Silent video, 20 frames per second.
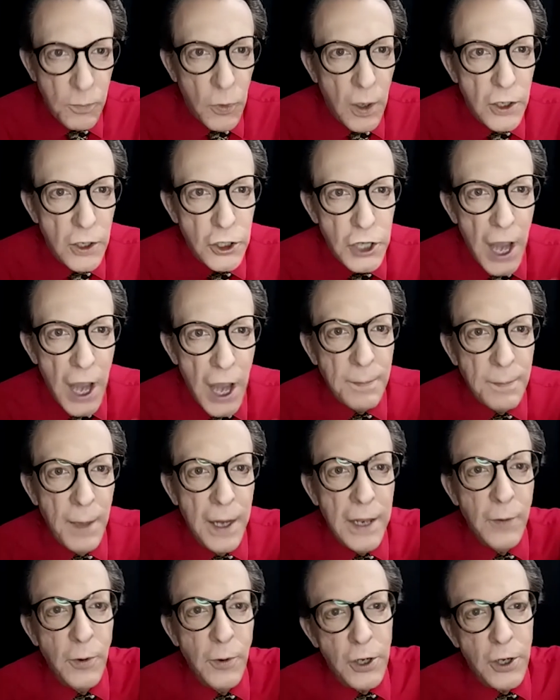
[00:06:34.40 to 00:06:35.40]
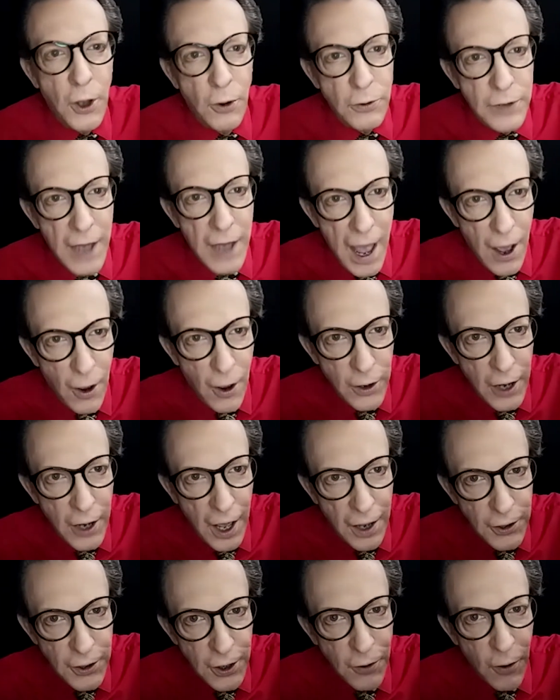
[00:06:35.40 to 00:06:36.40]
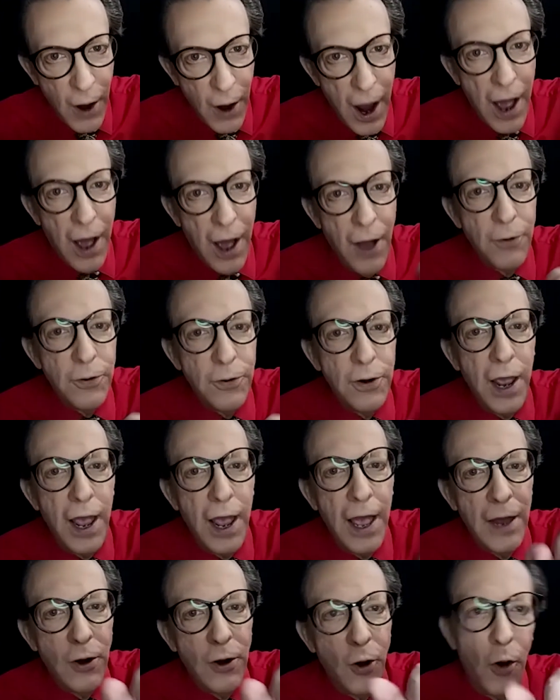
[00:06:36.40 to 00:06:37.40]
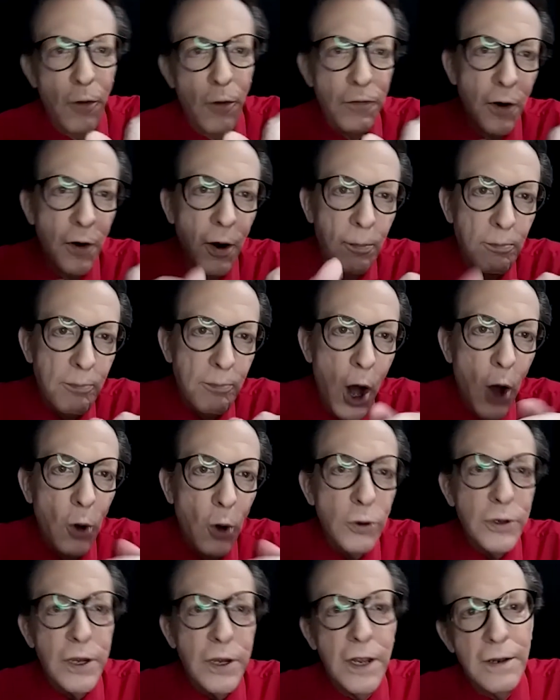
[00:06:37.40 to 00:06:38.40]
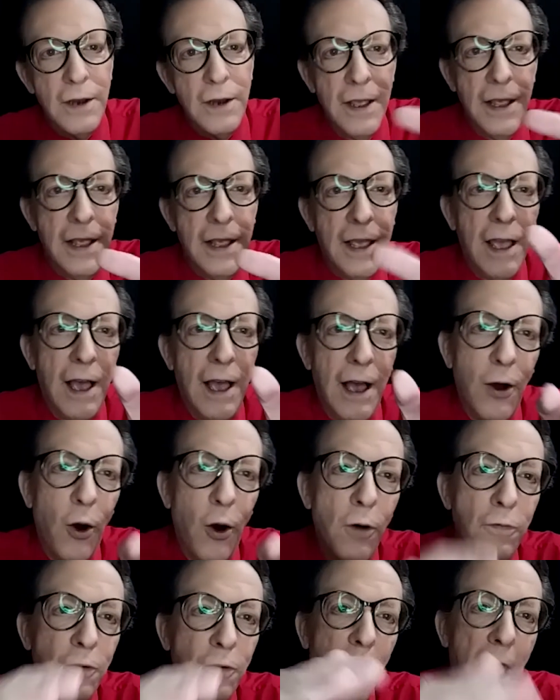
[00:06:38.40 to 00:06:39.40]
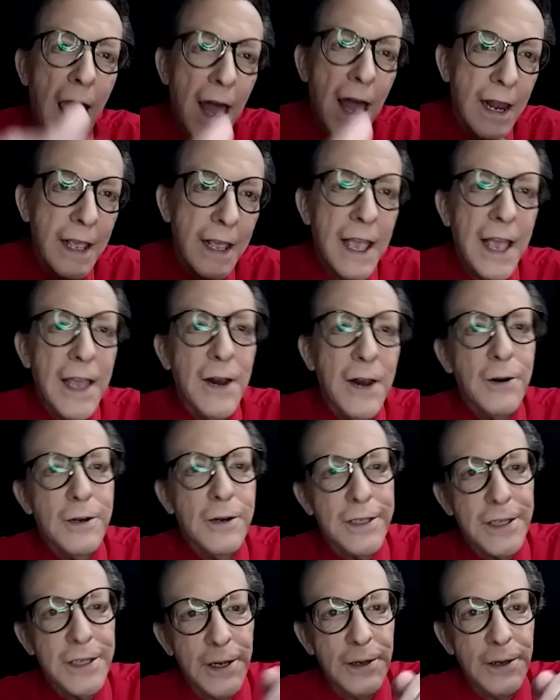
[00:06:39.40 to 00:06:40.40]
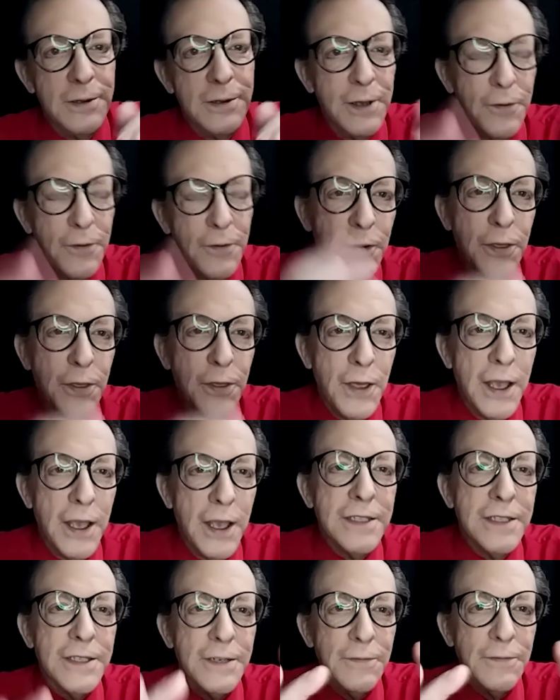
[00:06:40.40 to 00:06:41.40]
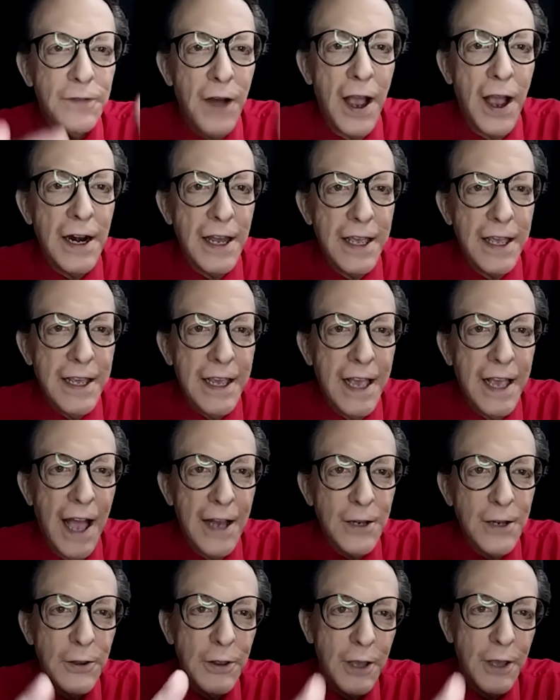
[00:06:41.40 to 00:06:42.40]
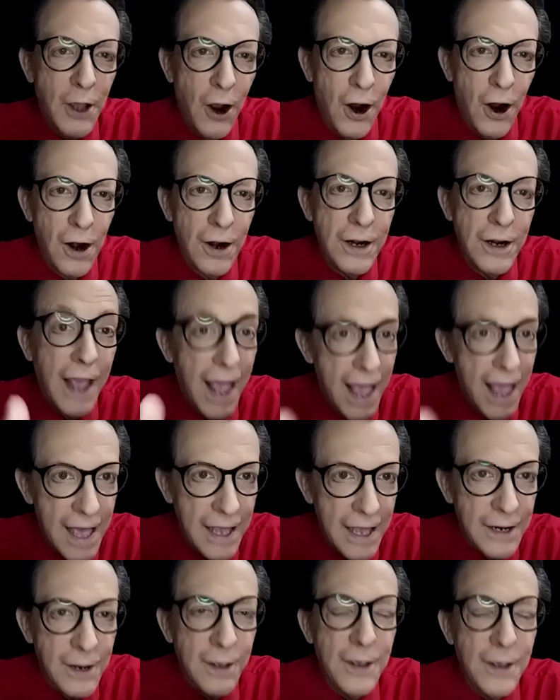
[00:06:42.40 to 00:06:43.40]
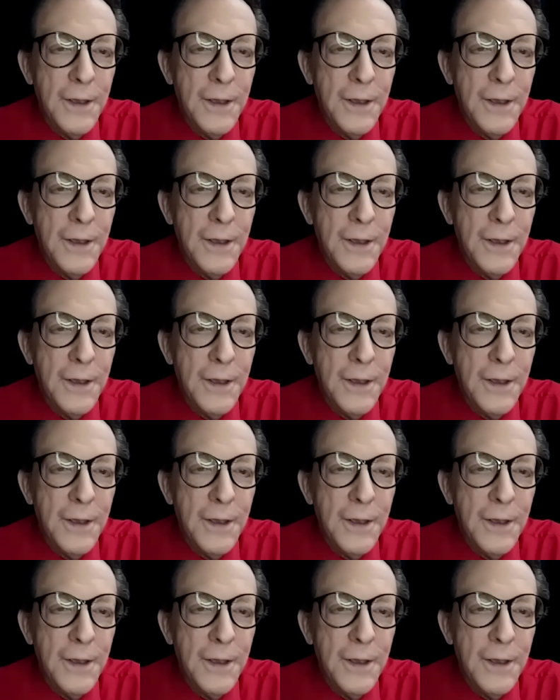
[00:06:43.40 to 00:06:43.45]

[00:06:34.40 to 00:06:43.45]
Jack Benny would go down underground and over a moat and over alligators and different things. And finally, he got to the guard, Ed,